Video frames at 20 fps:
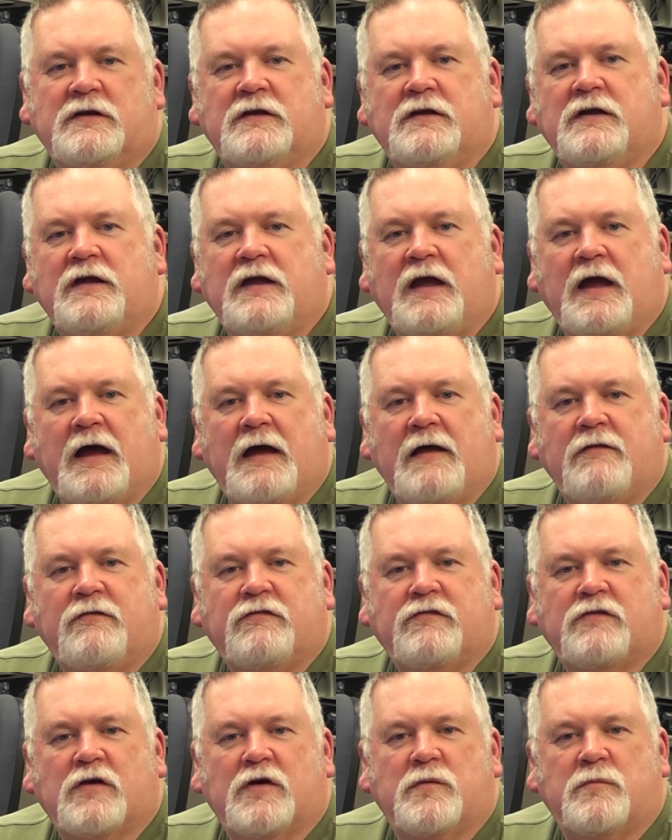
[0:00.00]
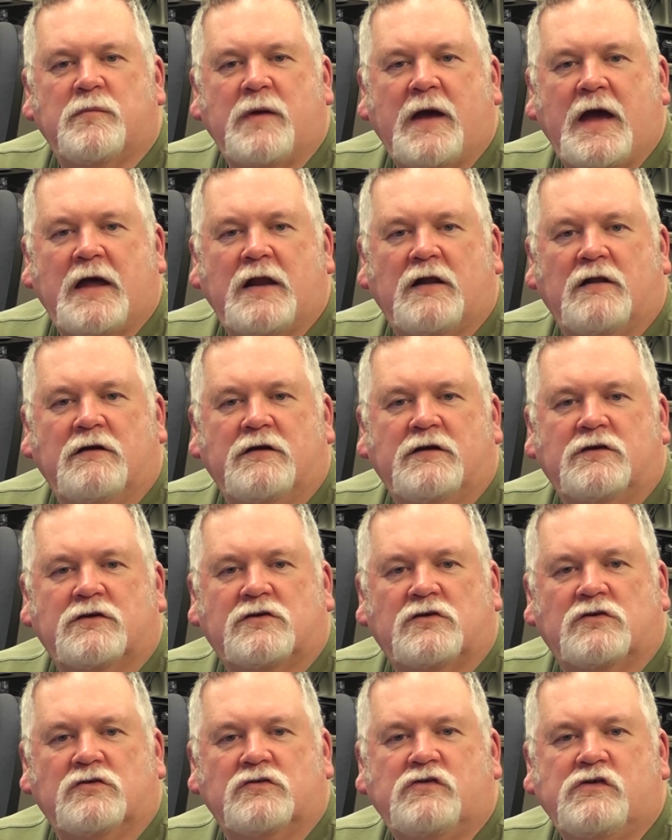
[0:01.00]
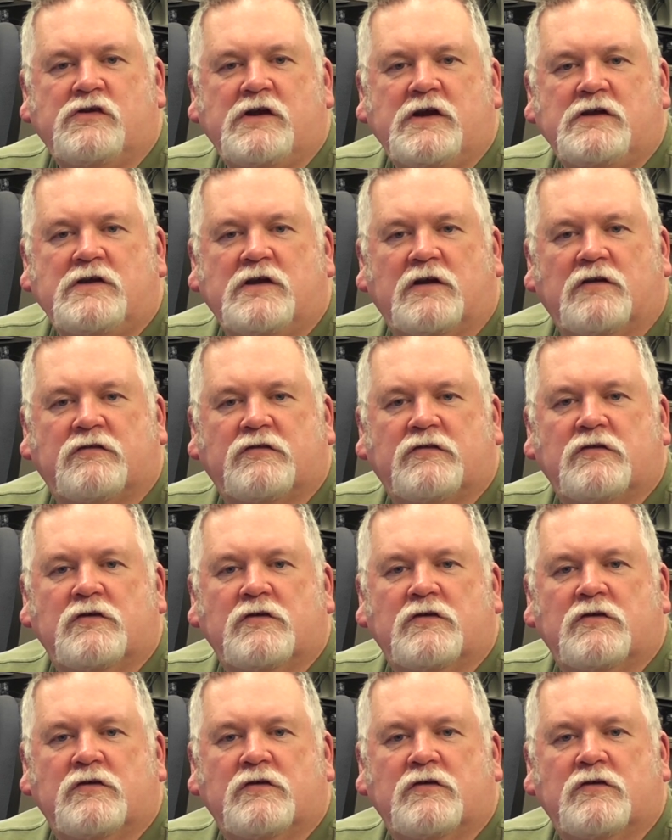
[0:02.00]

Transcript: He had some analytical genius,